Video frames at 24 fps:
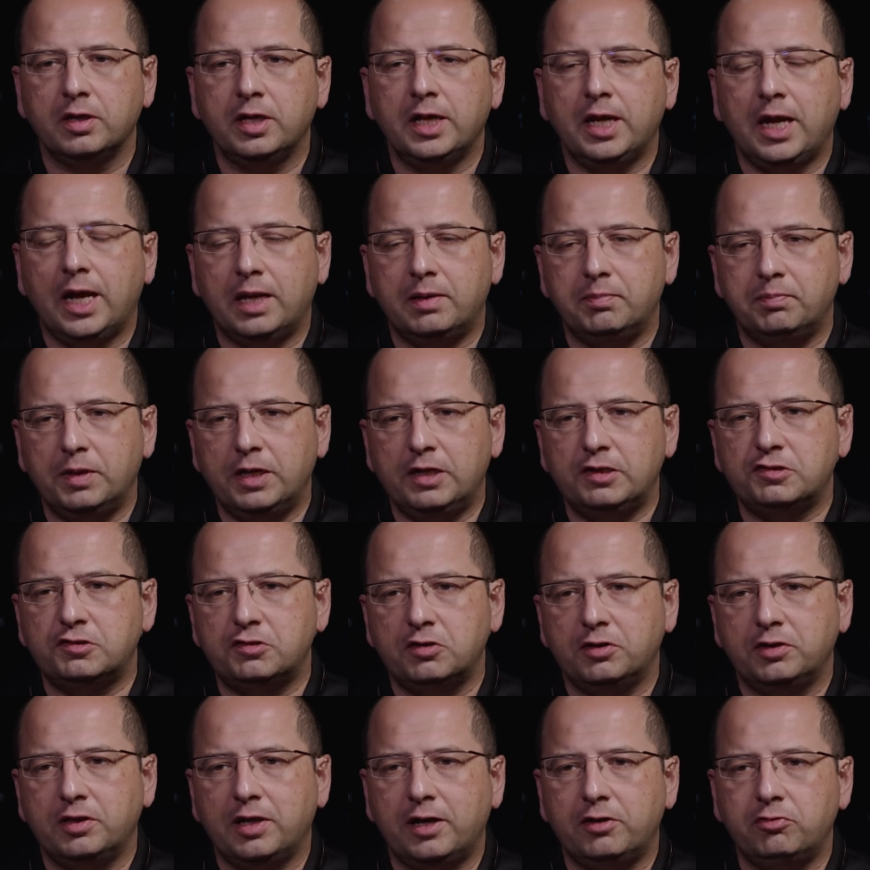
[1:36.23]
And based
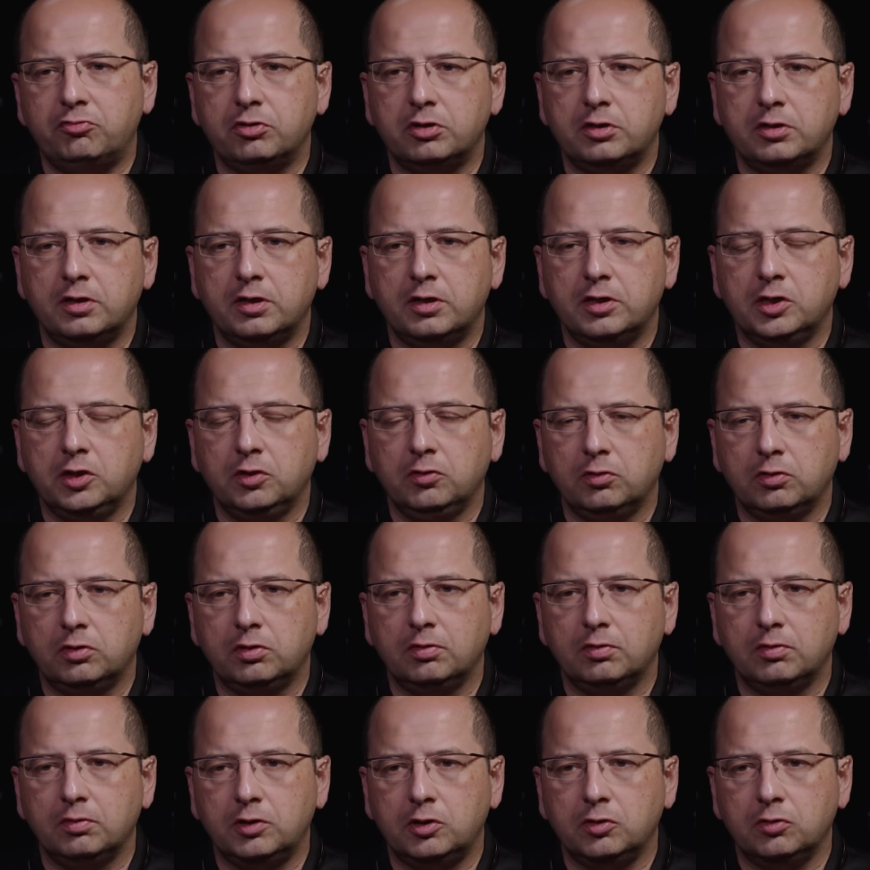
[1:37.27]
on that return, you,
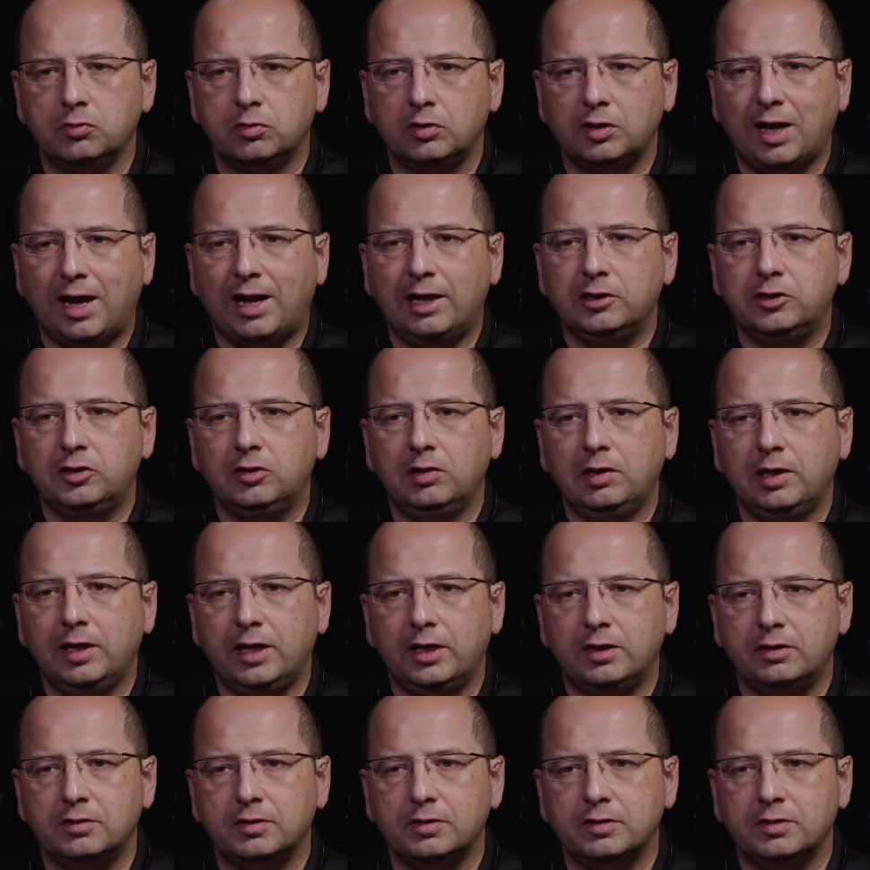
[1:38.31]
you calculate